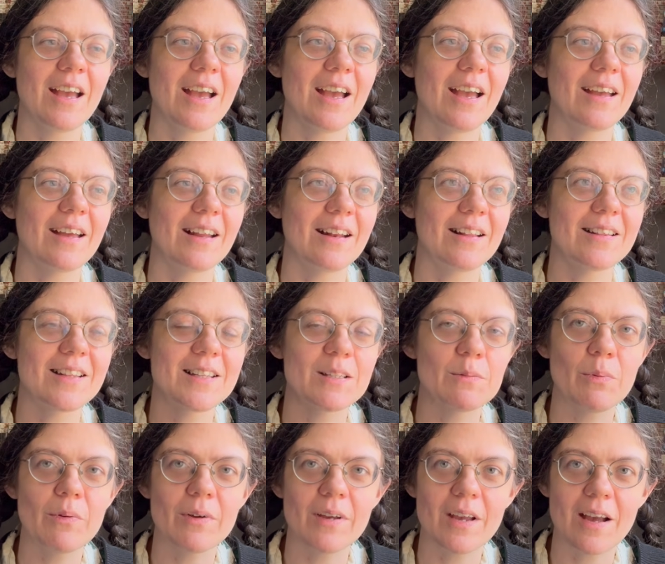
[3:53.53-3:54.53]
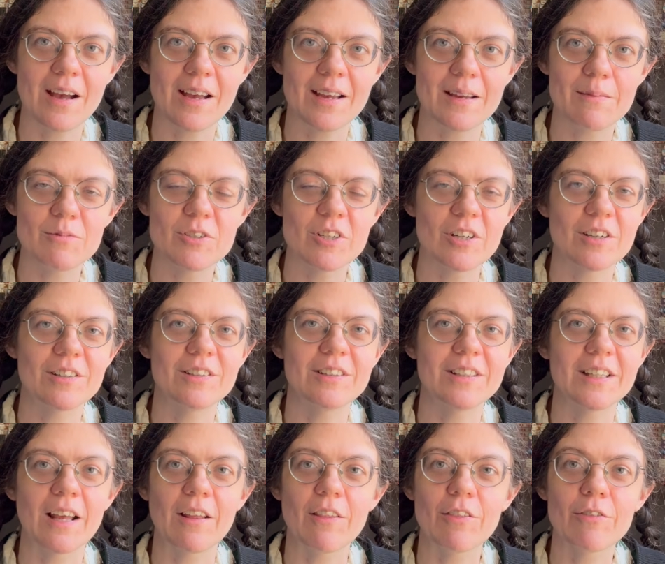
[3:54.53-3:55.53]
And at this point I am
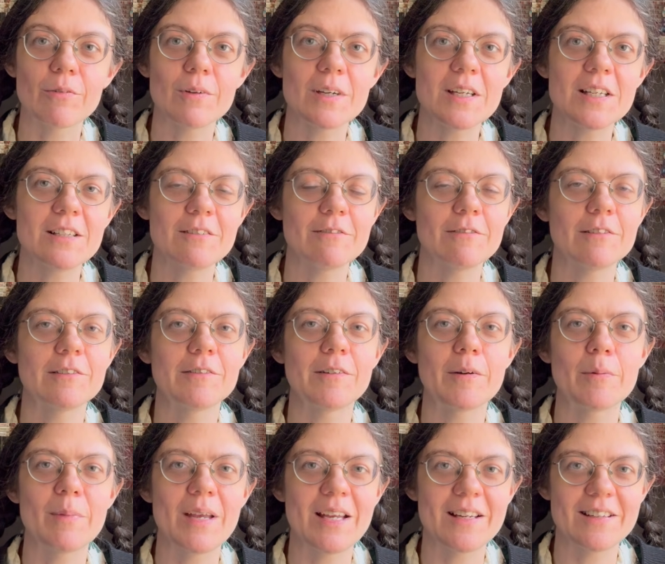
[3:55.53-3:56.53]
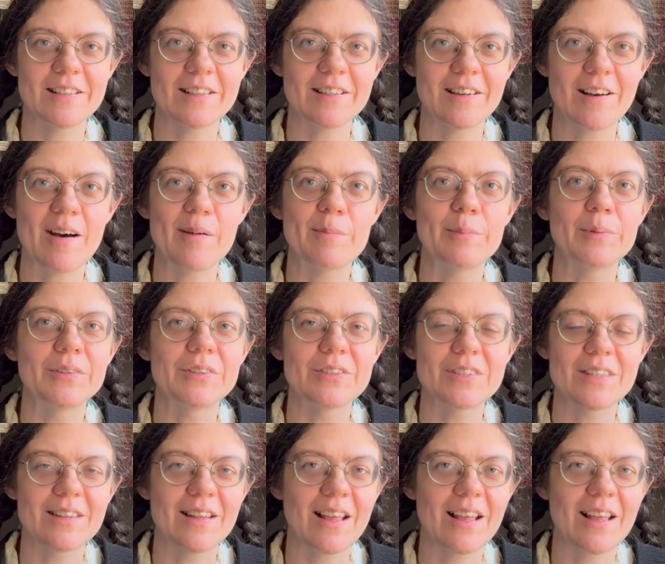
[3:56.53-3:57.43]
juggling 3 different romantic couples.